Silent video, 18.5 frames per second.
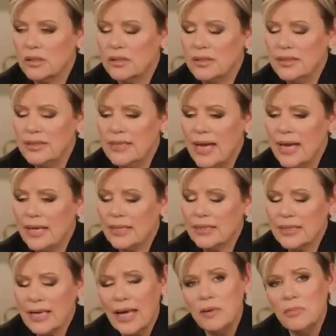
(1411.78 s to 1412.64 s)

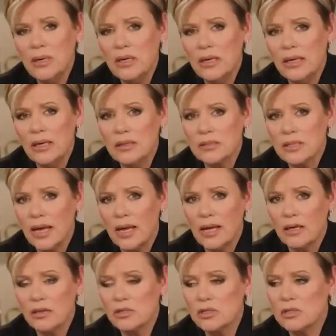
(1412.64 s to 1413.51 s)
that came into his
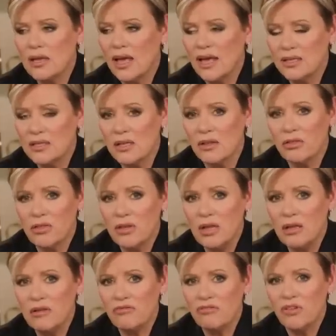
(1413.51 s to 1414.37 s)
hands as a
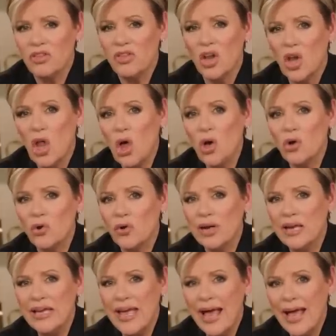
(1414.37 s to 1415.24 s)
thief, the longer
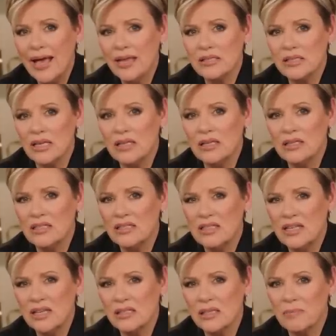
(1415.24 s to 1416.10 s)
he has
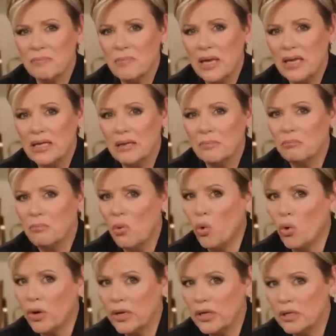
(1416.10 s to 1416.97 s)
it, doesn't make it
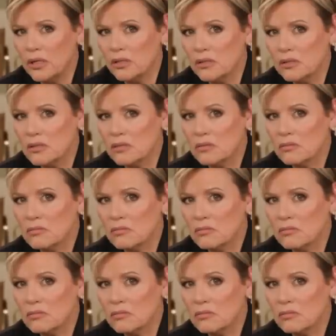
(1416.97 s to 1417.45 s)
more his.